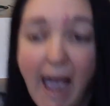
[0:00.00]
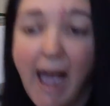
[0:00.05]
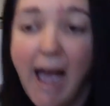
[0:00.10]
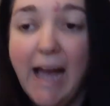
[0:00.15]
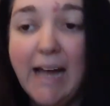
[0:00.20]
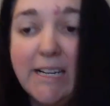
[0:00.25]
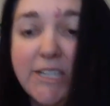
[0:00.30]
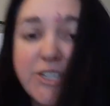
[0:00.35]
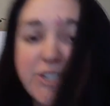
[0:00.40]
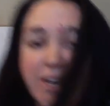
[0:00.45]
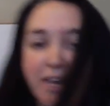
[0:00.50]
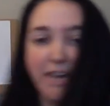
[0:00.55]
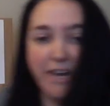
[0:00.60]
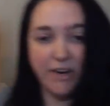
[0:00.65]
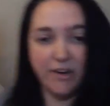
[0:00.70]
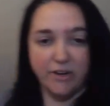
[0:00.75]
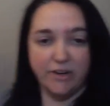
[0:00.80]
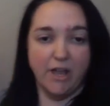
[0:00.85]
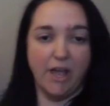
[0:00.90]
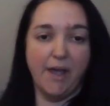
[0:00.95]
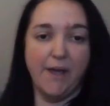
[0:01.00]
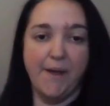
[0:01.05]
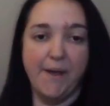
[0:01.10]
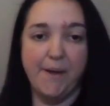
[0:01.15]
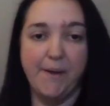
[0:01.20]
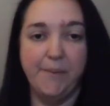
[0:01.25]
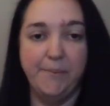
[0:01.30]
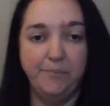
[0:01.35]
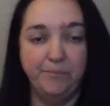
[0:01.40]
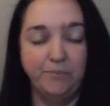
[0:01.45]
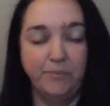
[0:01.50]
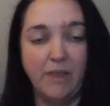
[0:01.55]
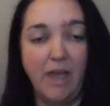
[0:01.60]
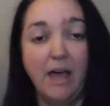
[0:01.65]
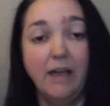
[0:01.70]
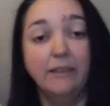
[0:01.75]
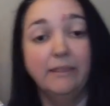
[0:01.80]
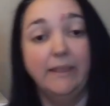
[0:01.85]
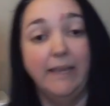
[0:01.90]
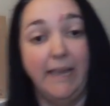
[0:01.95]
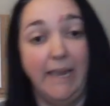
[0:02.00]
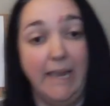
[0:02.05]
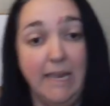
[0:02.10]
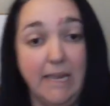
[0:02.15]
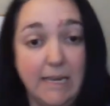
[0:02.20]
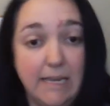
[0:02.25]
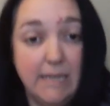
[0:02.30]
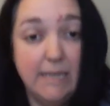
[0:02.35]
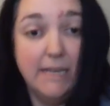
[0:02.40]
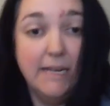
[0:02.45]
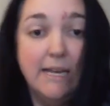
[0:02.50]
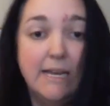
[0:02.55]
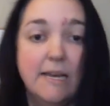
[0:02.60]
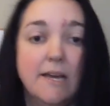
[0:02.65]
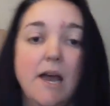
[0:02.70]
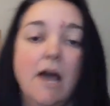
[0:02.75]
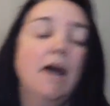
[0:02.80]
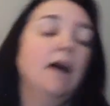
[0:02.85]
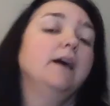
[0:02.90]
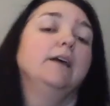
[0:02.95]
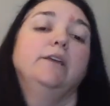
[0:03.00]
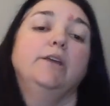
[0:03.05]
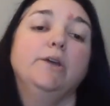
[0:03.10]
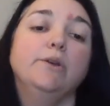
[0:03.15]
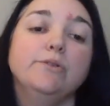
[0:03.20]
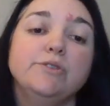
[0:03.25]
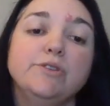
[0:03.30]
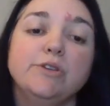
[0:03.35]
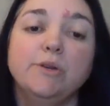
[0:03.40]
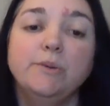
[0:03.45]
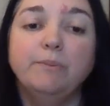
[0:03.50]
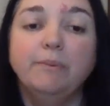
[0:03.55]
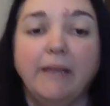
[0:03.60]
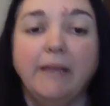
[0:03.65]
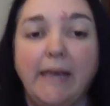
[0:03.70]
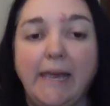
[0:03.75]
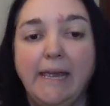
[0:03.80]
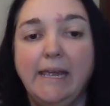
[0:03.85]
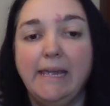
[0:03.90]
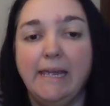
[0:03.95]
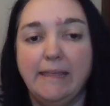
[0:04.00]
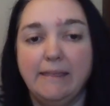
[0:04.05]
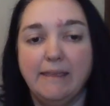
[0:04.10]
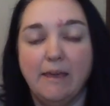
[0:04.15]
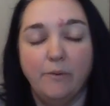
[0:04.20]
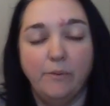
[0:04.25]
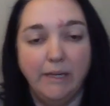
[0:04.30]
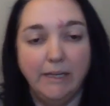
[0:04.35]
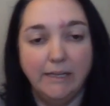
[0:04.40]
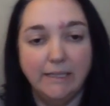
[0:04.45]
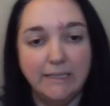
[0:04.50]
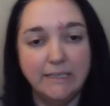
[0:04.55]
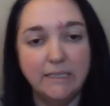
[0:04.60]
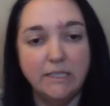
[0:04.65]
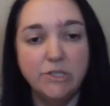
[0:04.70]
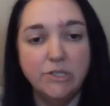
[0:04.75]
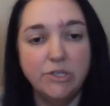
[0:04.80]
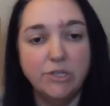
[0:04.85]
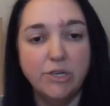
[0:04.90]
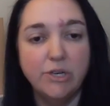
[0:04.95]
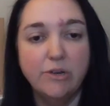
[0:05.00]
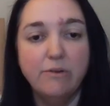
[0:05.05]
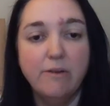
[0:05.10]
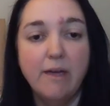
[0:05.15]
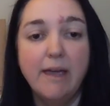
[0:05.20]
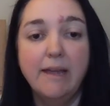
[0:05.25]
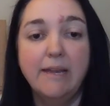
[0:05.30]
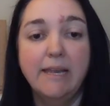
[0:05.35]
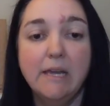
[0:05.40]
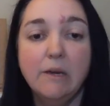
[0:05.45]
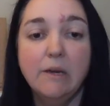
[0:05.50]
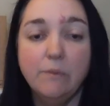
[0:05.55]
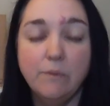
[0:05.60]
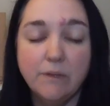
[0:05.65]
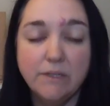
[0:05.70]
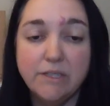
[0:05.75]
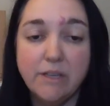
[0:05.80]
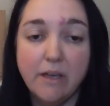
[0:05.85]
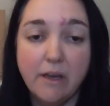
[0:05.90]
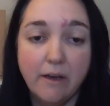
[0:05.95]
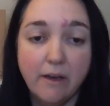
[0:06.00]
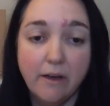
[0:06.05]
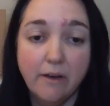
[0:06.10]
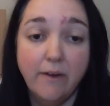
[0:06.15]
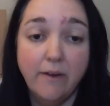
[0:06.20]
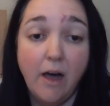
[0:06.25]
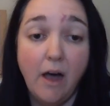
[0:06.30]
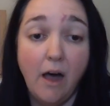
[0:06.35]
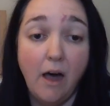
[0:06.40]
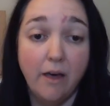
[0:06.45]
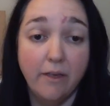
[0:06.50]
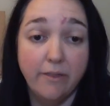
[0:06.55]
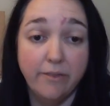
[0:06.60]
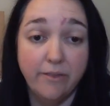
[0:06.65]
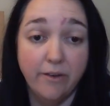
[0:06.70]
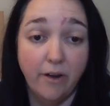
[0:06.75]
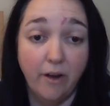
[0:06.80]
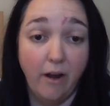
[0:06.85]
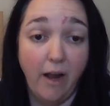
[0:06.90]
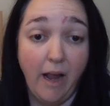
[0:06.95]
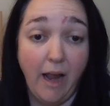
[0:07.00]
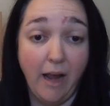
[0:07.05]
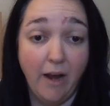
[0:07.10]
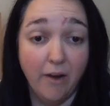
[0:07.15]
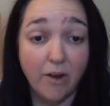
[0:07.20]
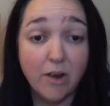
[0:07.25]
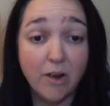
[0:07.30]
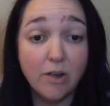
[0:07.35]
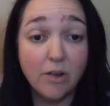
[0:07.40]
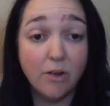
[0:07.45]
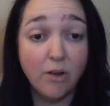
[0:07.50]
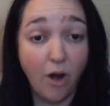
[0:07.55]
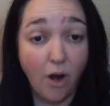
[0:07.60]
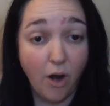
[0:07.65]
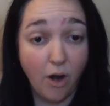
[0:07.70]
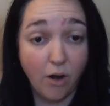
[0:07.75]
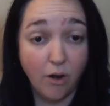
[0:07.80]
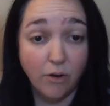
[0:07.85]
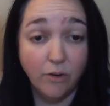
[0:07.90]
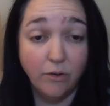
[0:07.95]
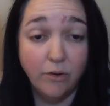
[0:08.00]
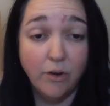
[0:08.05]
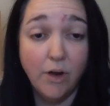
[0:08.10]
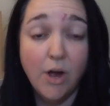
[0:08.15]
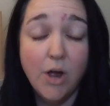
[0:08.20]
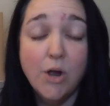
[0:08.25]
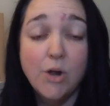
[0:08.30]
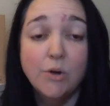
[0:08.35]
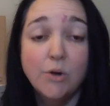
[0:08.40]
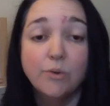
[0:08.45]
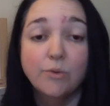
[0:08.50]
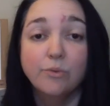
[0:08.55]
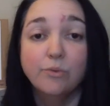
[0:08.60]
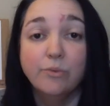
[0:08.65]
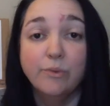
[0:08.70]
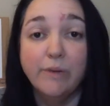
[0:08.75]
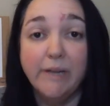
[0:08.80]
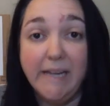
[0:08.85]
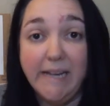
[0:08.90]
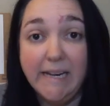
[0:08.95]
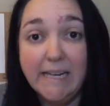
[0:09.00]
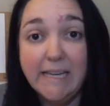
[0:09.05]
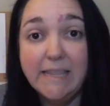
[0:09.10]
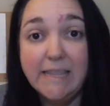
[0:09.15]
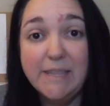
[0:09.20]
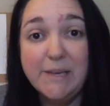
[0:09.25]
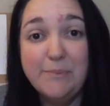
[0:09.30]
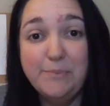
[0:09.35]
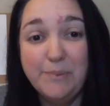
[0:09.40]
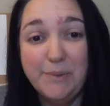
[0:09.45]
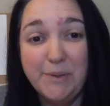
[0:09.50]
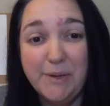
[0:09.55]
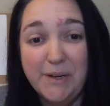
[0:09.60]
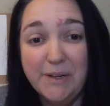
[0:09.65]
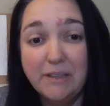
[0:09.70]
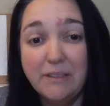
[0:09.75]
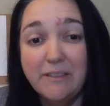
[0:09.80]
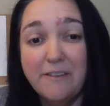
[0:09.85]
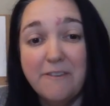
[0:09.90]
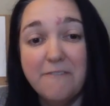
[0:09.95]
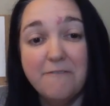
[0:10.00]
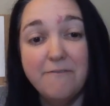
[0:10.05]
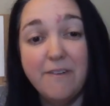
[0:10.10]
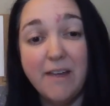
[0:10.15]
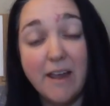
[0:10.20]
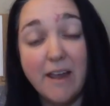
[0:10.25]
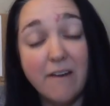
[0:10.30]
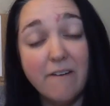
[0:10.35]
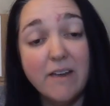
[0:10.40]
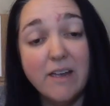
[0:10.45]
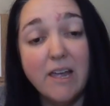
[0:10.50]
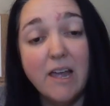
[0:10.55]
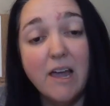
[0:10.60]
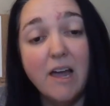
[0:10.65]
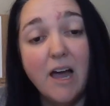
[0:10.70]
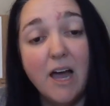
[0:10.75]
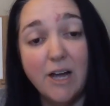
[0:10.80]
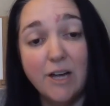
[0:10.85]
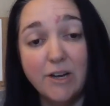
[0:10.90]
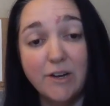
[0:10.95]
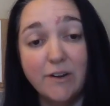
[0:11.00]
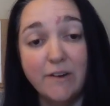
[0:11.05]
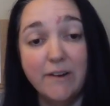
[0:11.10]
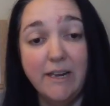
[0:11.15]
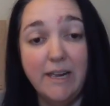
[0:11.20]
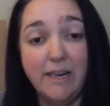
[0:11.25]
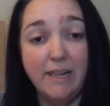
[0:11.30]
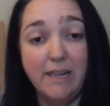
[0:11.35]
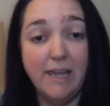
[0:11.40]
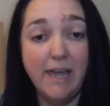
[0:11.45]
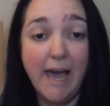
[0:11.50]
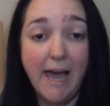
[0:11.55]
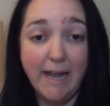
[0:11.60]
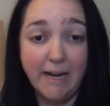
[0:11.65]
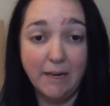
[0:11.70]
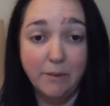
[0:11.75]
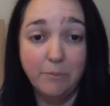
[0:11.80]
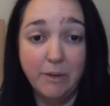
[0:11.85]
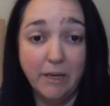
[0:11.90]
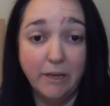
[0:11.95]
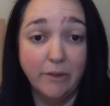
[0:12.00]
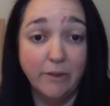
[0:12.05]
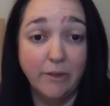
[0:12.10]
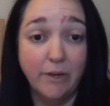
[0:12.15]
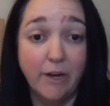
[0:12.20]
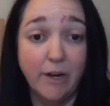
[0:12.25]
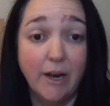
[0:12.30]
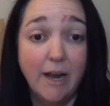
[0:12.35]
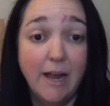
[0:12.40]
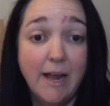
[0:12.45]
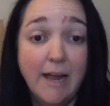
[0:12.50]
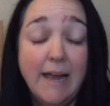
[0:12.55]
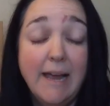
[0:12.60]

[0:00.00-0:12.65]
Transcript: I shared a link, a YouTube link that we listened to, and it was of author Eric Carle reading the book The Very Hungry Caterpillar.